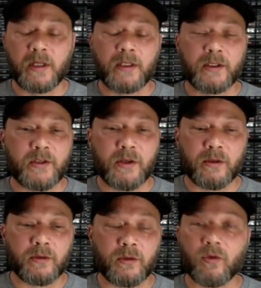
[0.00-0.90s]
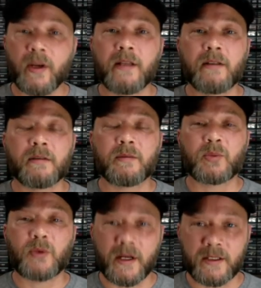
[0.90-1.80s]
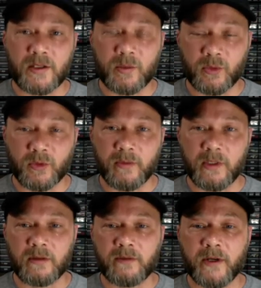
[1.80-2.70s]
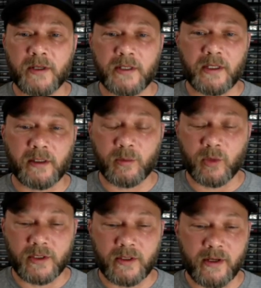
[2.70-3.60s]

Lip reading: So great process improvement for AZClickyBrix there.